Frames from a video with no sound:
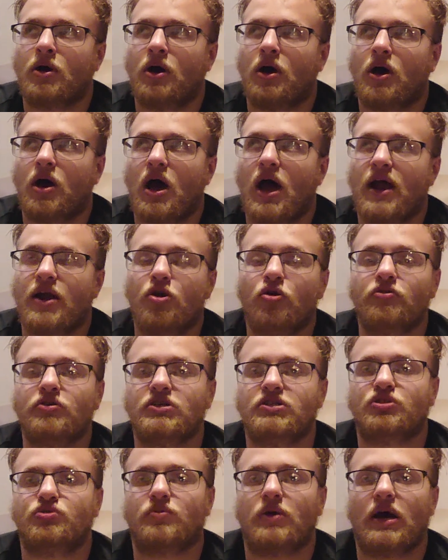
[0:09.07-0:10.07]
I
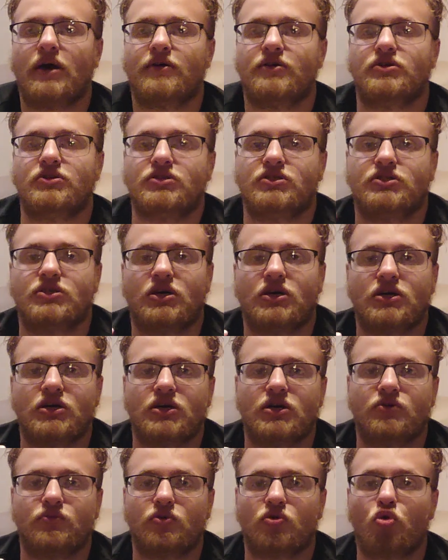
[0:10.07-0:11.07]
noticed when I was
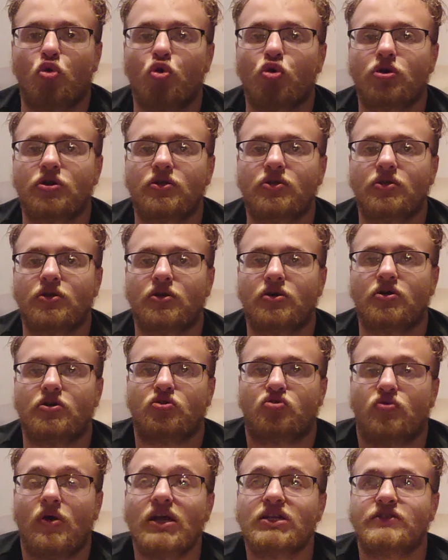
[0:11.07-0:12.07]
recording the
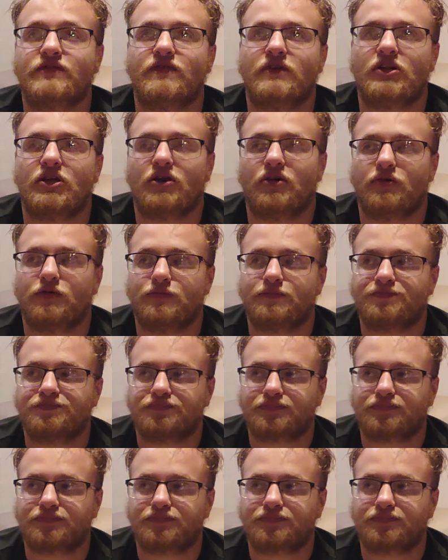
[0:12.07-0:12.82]
Gretsch video,